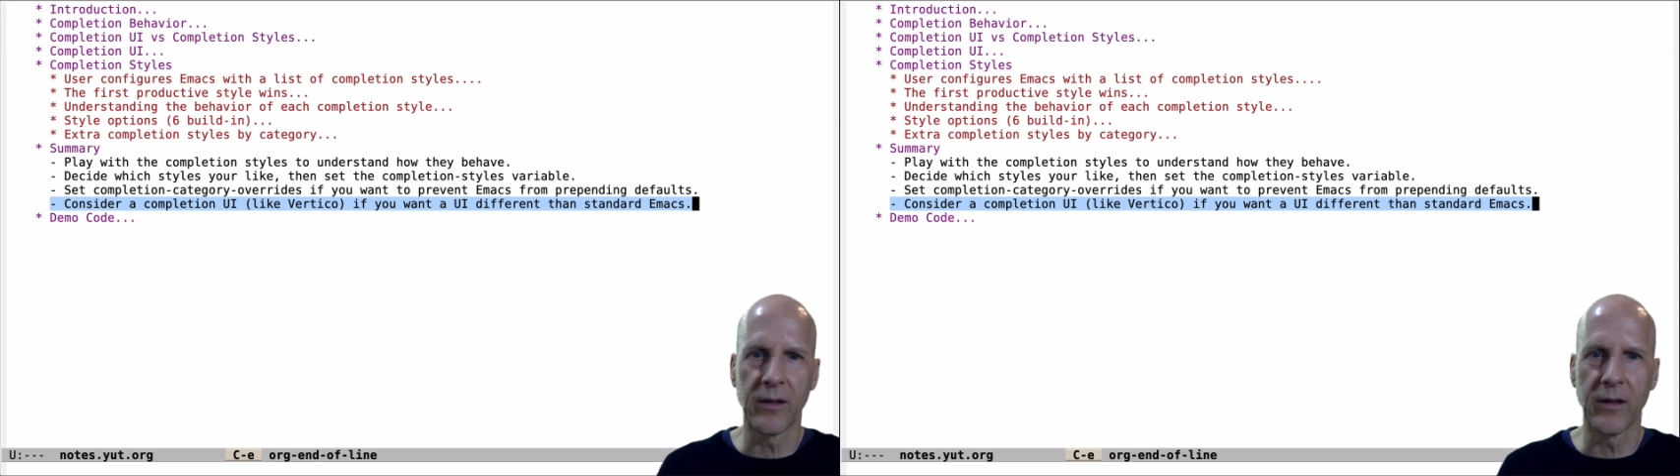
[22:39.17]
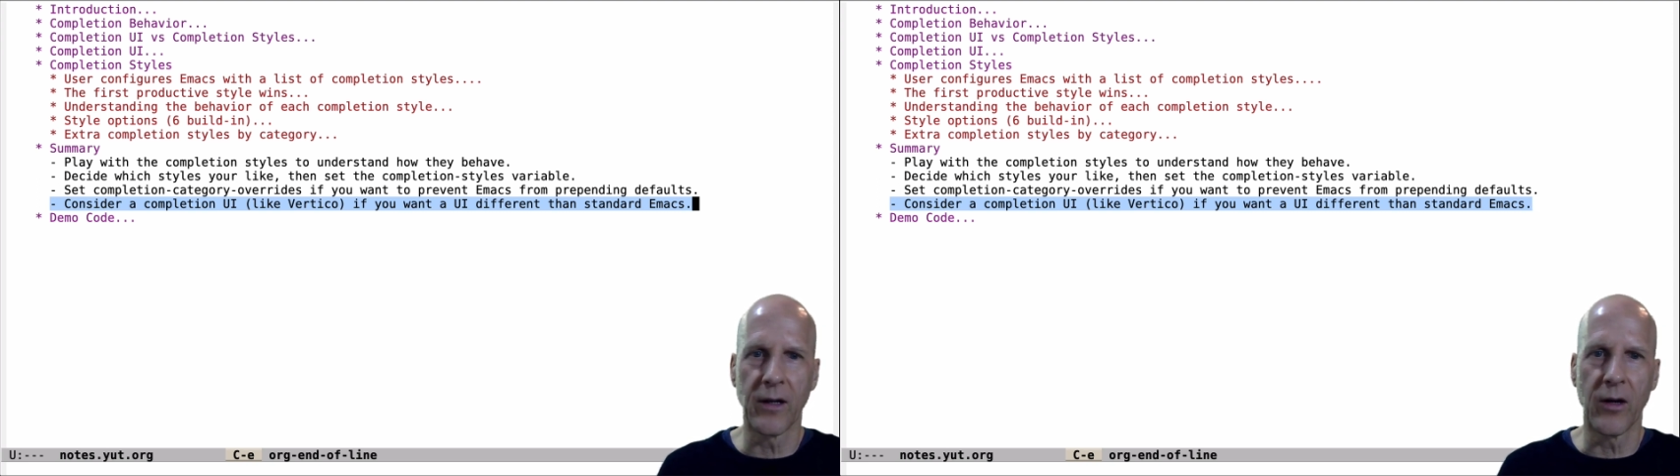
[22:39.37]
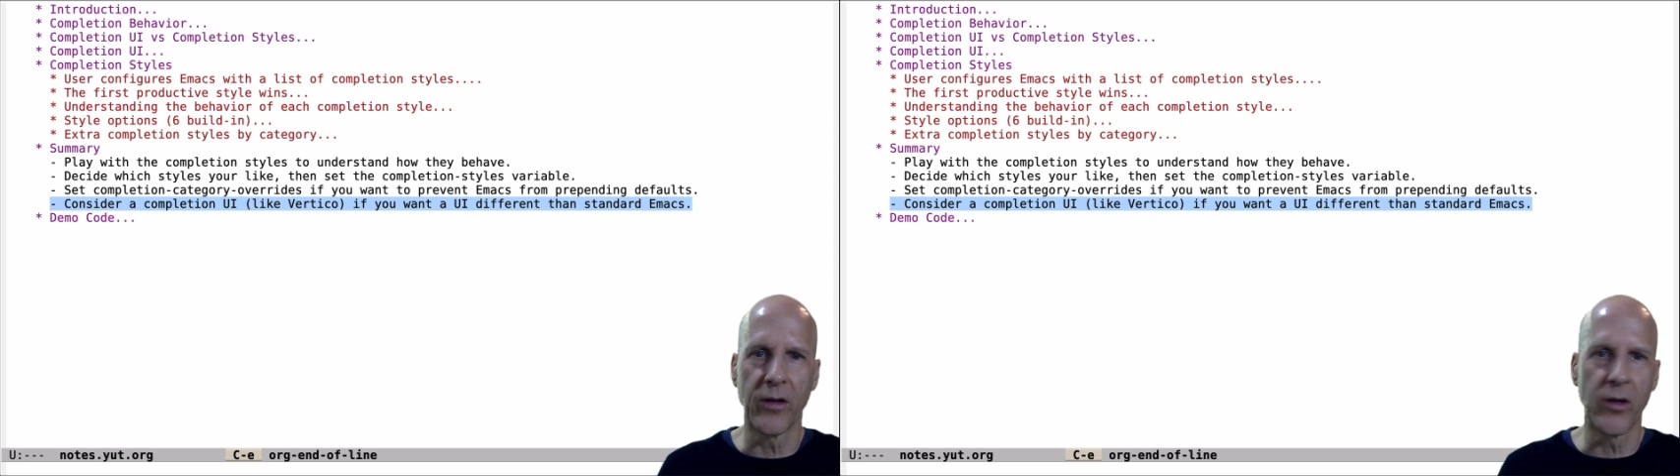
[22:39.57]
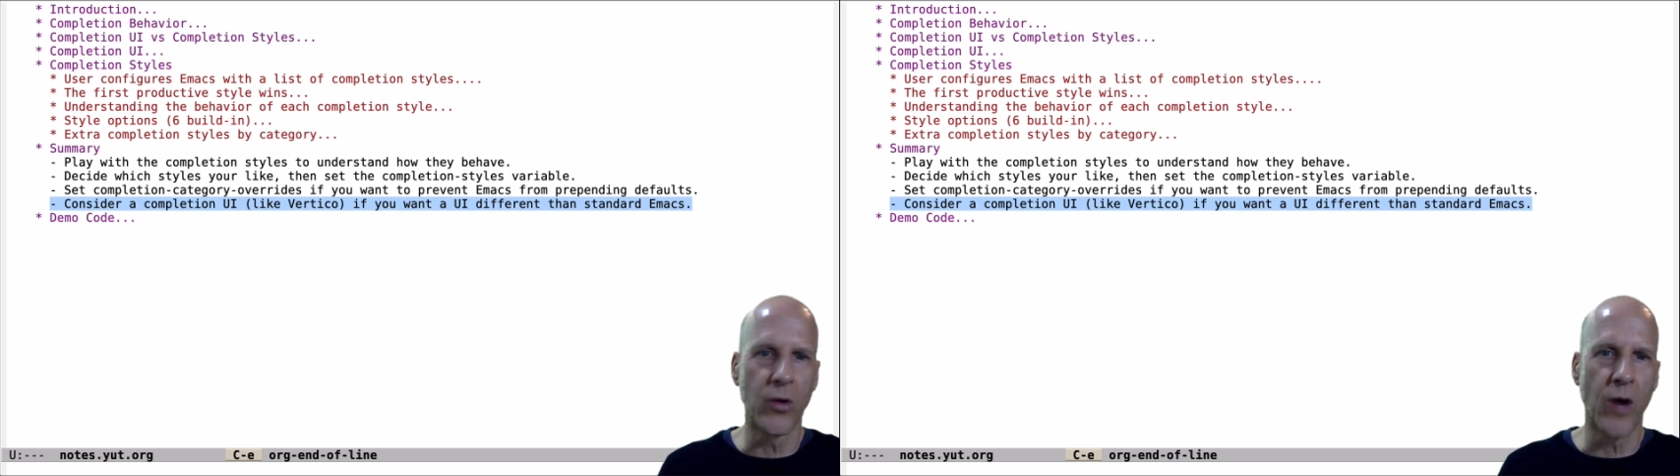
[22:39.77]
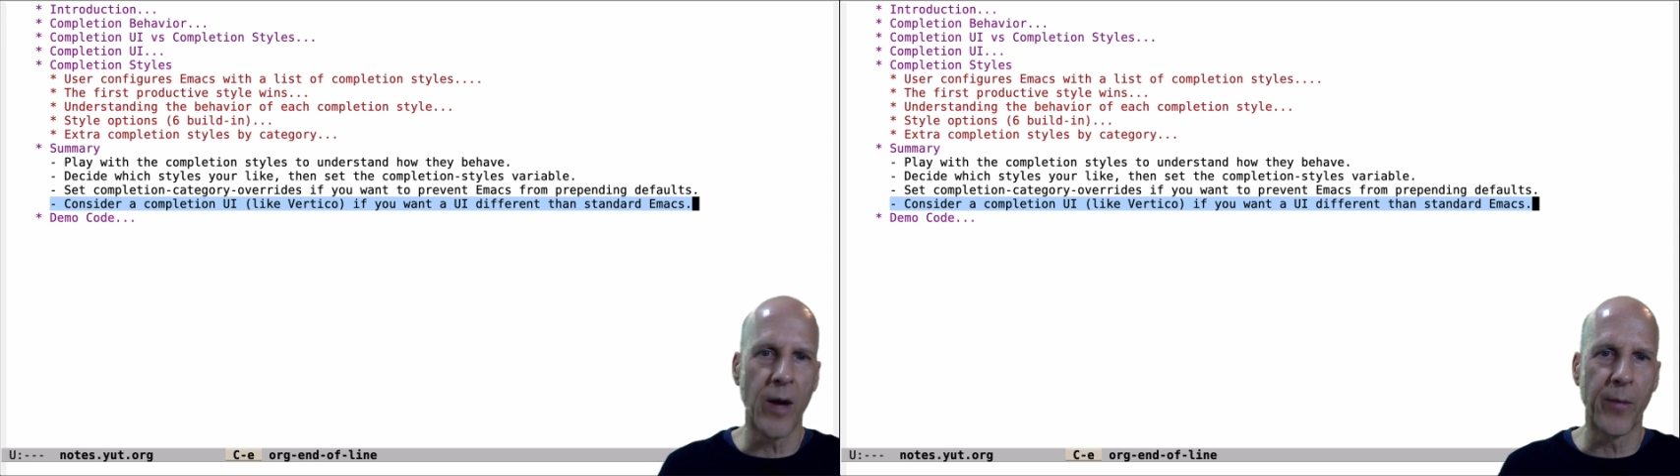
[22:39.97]
on the
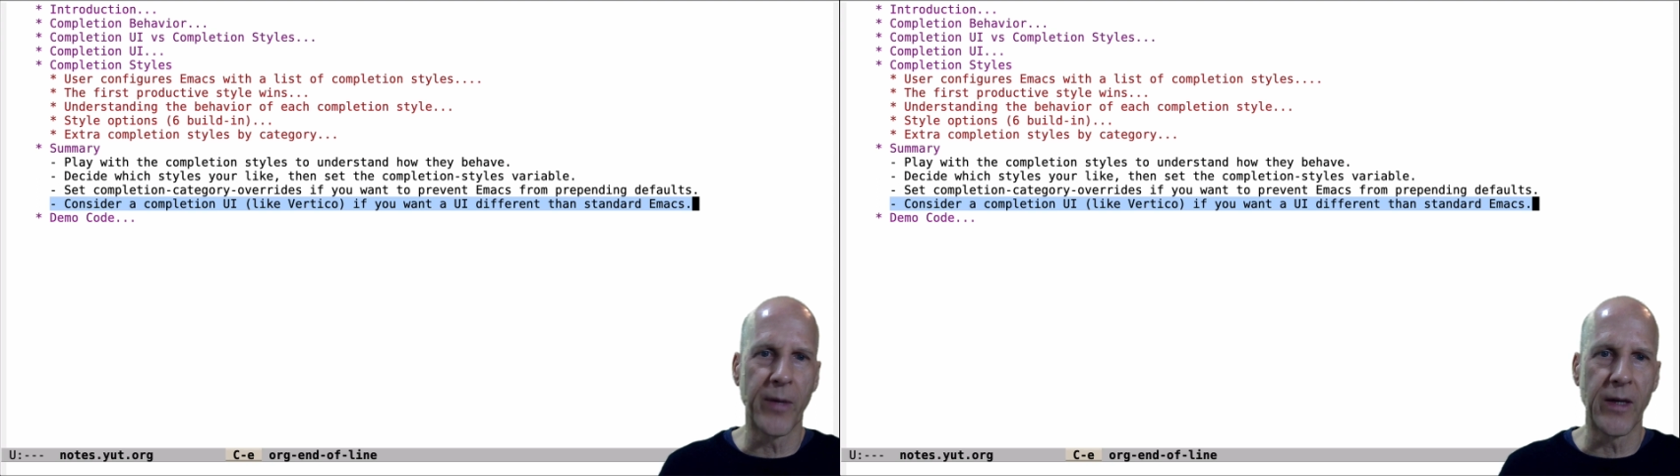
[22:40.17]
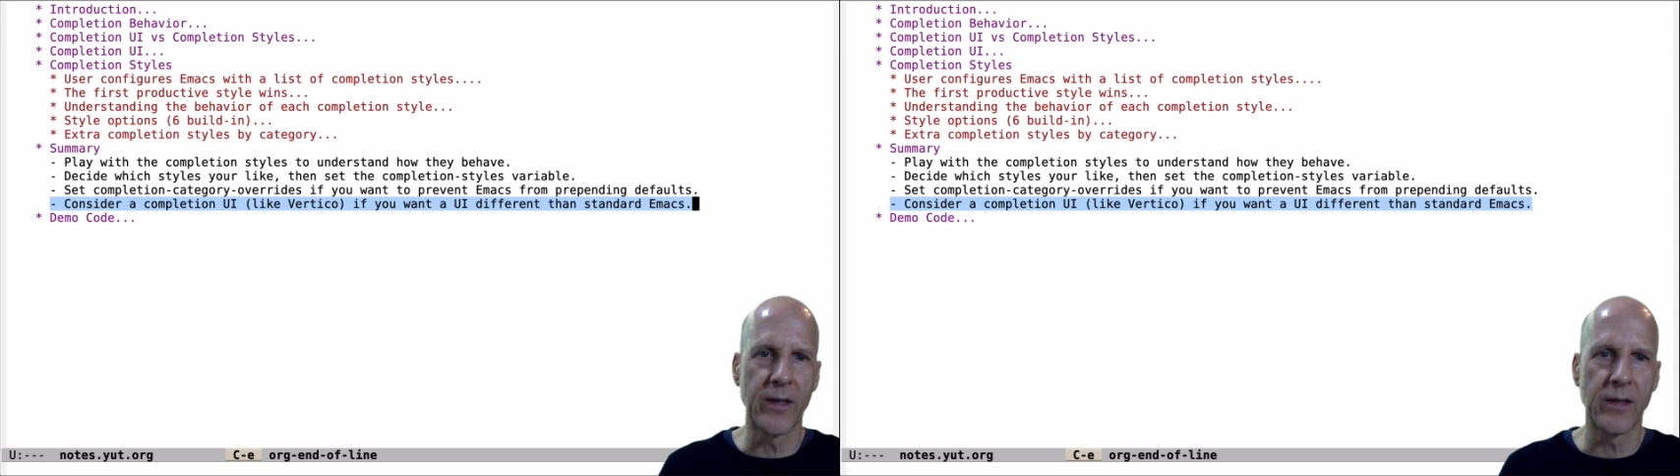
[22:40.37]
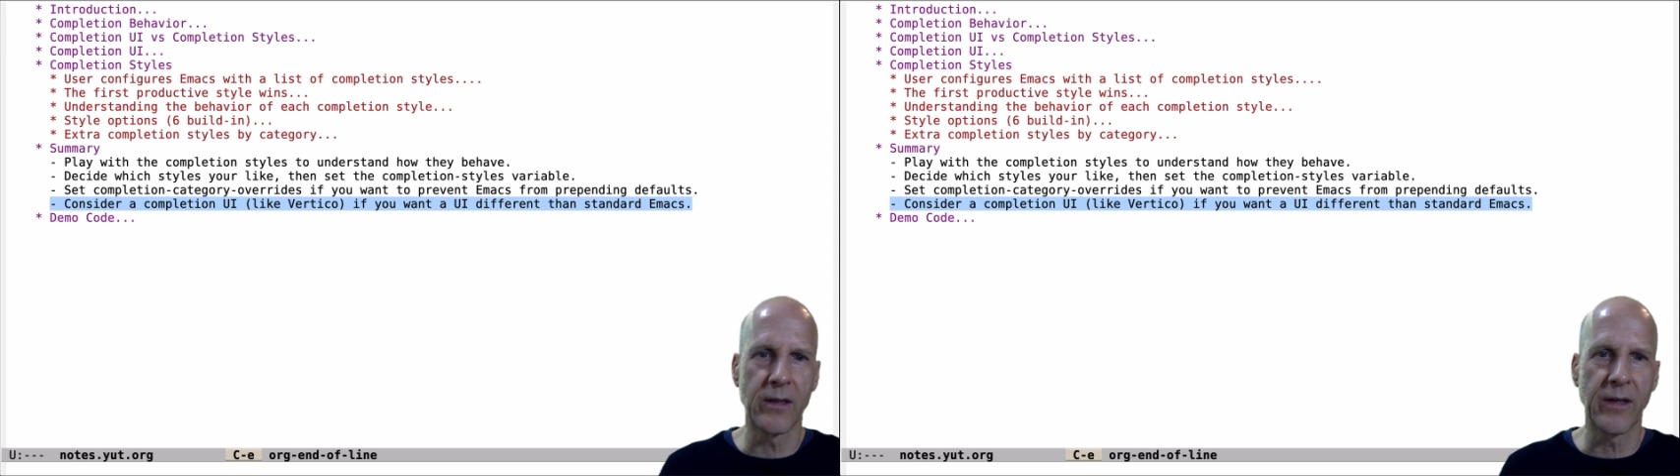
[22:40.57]
UI piece